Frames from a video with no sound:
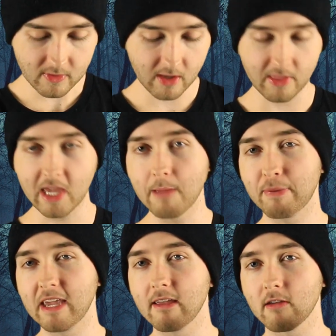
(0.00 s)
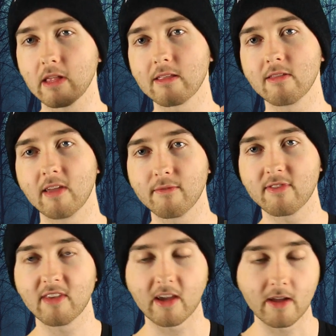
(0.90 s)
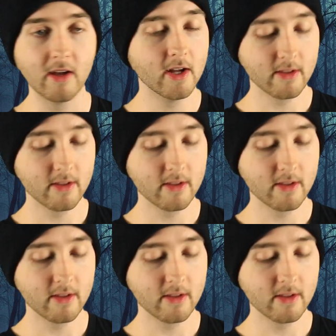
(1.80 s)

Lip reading: And then he pees on, like, the 10th second.